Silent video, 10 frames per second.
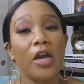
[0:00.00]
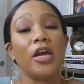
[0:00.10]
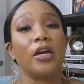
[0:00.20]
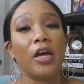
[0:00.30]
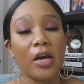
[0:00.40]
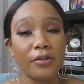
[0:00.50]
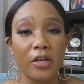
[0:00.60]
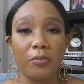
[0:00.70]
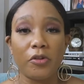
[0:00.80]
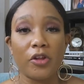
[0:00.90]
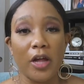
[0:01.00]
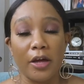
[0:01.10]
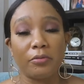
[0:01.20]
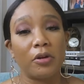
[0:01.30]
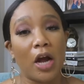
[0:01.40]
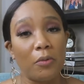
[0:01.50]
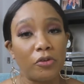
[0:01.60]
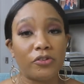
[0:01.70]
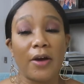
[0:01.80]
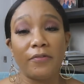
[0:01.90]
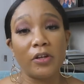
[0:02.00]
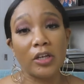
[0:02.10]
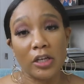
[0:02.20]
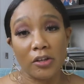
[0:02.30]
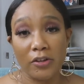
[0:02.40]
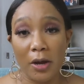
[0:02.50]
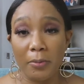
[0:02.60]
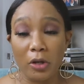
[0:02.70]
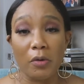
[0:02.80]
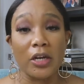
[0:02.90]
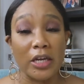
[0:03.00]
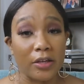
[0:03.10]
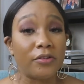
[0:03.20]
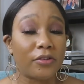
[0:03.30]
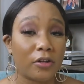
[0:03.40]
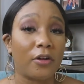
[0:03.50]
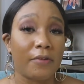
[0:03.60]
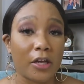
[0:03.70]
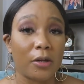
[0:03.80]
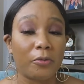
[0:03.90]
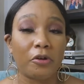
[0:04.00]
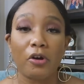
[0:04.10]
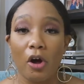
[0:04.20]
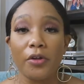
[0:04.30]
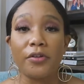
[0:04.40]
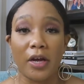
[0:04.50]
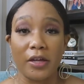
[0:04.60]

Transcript: And like I said with the last one, I will definitely link it down below. It is still available in all